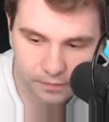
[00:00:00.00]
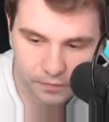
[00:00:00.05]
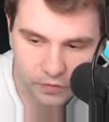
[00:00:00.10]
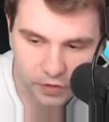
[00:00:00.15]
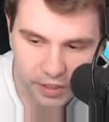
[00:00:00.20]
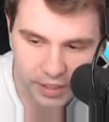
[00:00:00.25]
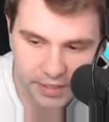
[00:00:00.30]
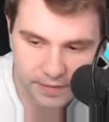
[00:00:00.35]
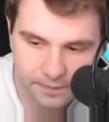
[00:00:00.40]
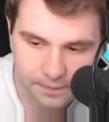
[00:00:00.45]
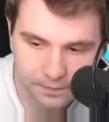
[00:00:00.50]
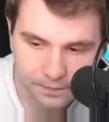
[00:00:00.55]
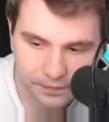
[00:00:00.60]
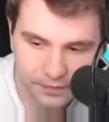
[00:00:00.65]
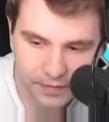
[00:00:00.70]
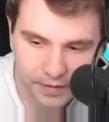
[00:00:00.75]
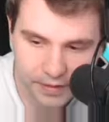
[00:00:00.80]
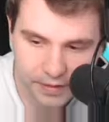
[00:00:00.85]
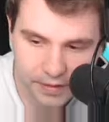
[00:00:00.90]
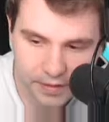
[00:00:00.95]
Right?
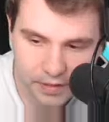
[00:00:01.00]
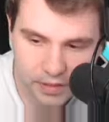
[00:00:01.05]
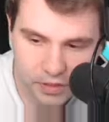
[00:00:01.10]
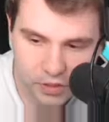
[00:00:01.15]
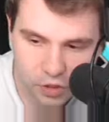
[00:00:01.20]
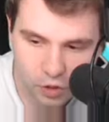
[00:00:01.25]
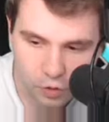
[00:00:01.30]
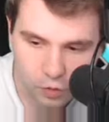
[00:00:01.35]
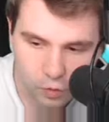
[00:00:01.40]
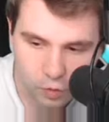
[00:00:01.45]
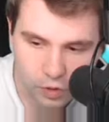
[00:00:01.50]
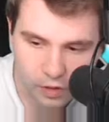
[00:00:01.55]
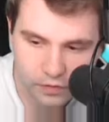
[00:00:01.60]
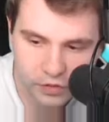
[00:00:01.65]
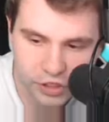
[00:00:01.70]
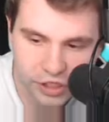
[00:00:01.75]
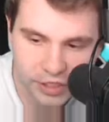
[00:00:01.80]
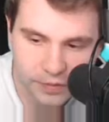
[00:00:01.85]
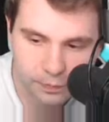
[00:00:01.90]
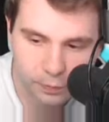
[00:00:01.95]
So
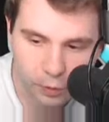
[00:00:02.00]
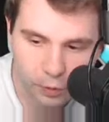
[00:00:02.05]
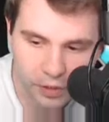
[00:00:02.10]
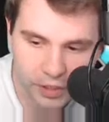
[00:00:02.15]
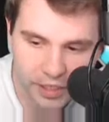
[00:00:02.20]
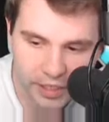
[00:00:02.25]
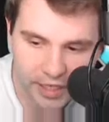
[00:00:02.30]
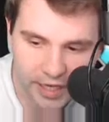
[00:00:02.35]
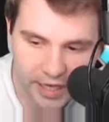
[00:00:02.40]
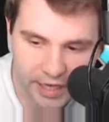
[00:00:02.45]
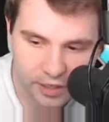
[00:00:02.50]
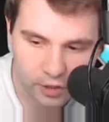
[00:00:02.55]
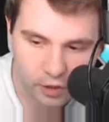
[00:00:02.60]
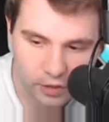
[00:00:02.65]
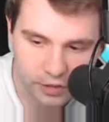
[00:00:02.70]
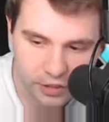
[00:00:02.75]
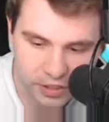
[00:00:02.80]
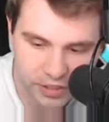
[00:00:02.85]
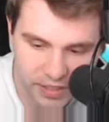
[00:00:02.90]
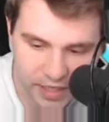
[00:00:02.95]
whoever she's pointing at on the